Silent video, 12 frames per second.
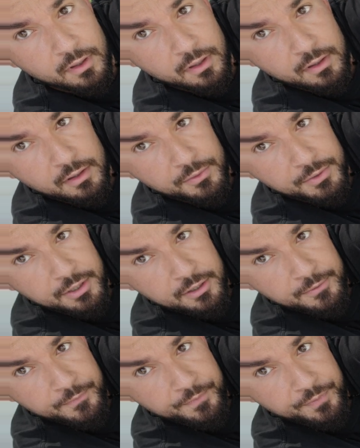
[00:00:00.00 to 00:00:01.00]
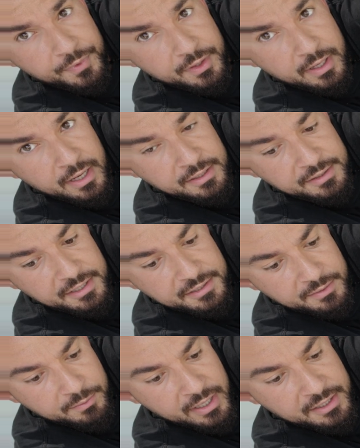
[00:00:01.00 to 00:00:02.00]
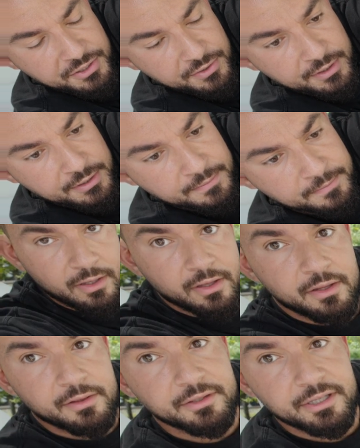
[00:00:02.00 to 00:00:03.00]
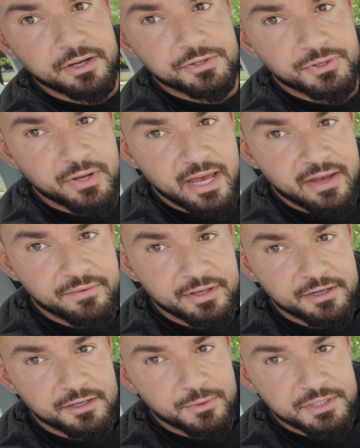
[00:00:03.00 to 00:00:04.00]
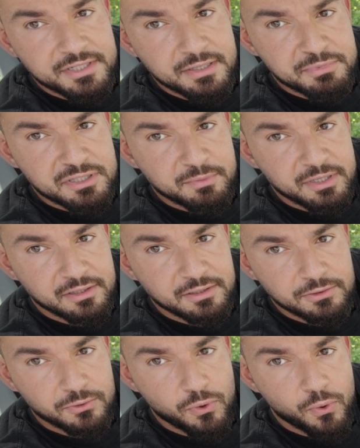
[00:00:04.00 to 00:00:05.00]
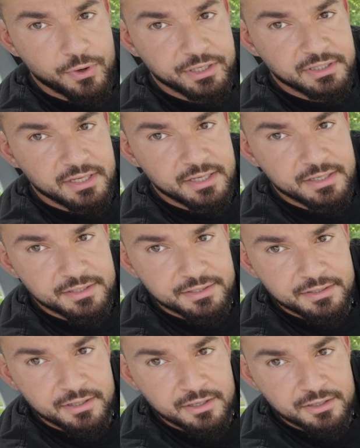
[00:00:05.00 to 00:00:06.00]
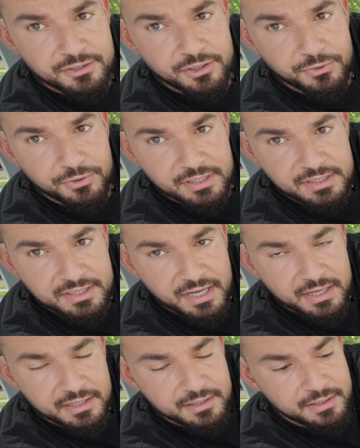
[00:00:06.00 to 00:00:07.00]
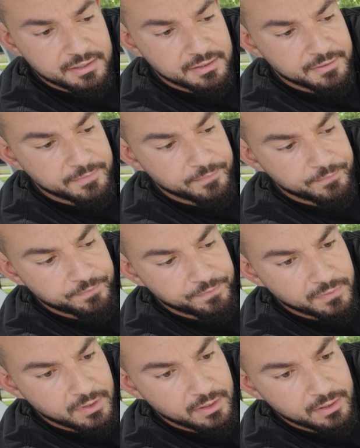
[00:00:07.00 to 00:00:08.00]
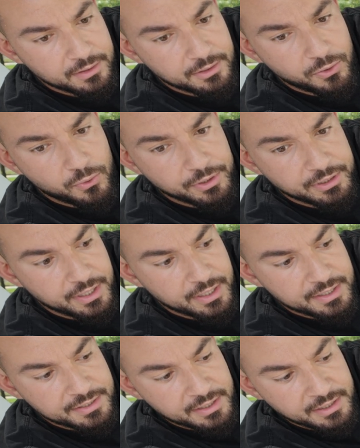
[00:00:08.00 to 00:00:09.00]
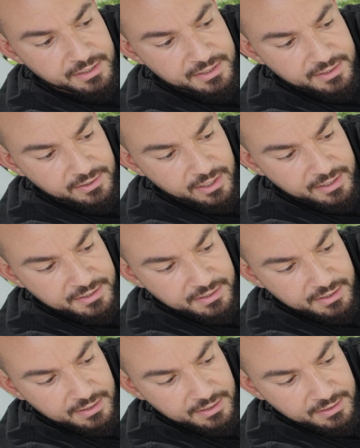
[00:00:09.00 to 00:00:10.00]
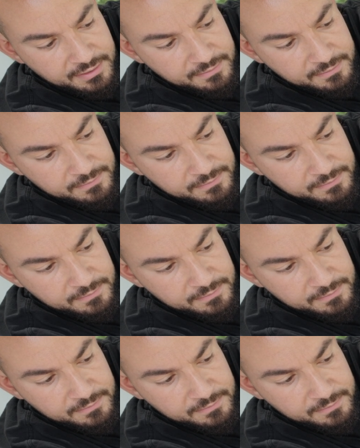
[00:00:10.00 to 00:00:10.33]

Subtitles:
And there we go. Anti-slip mats are in. They also have here what seems to be a little coin case. So you can take the coin case and it slots in